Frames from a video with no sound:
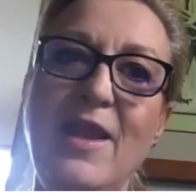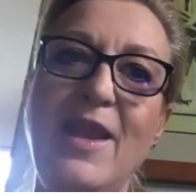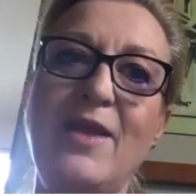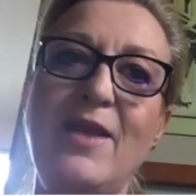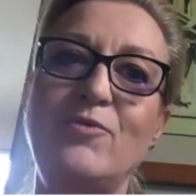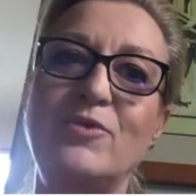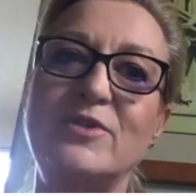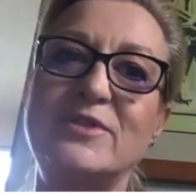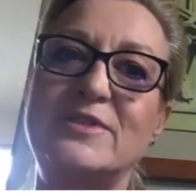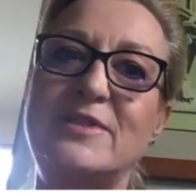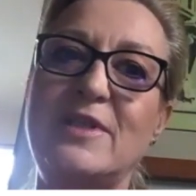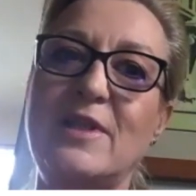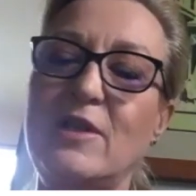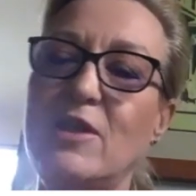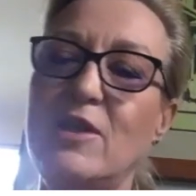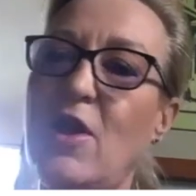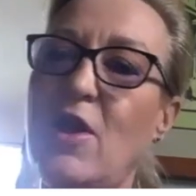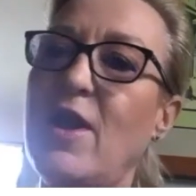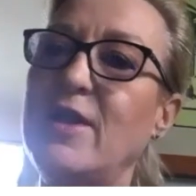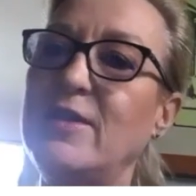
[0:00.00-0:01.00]
It was the
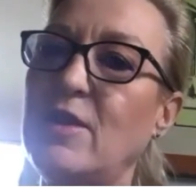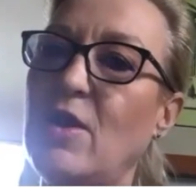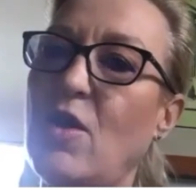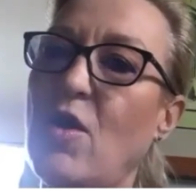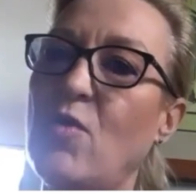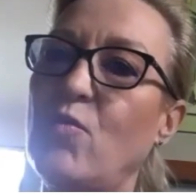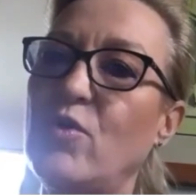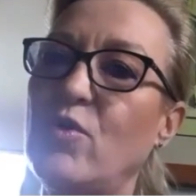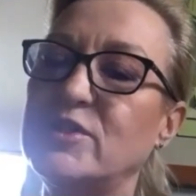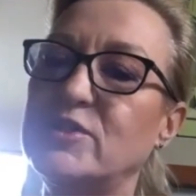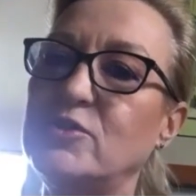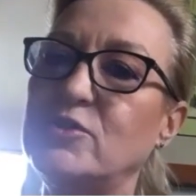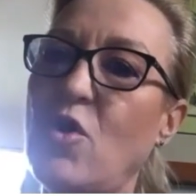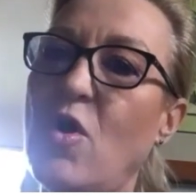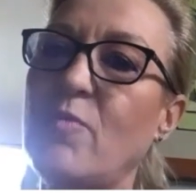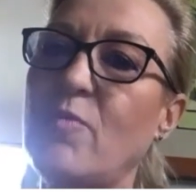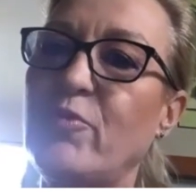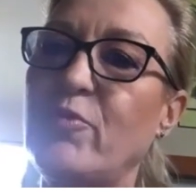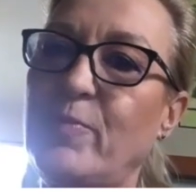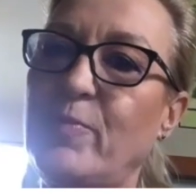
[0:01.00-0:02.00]
line that I was
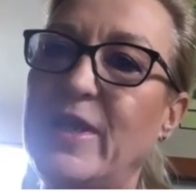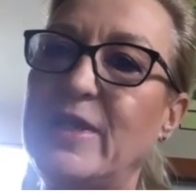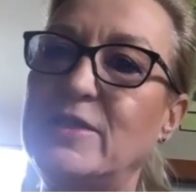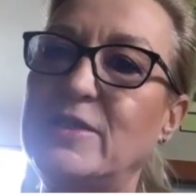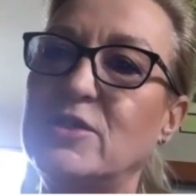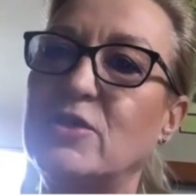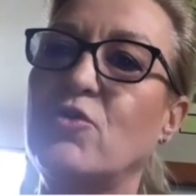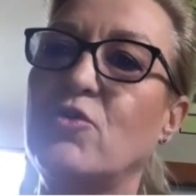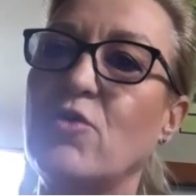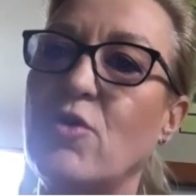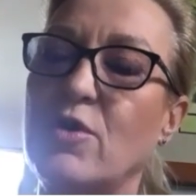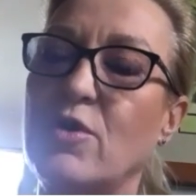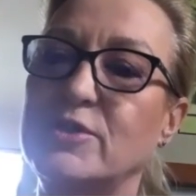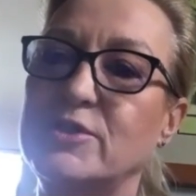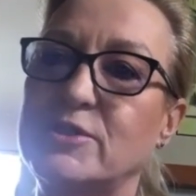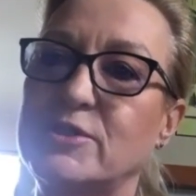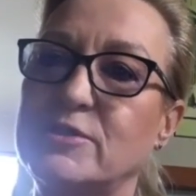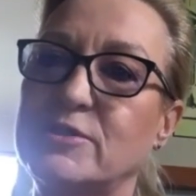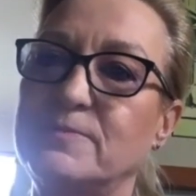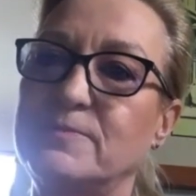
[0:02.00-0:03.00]
not prepared to
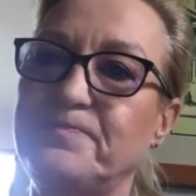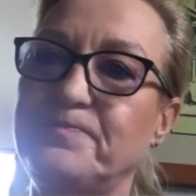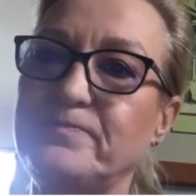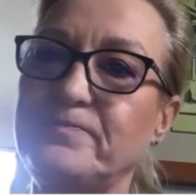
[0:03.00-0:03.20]
cross.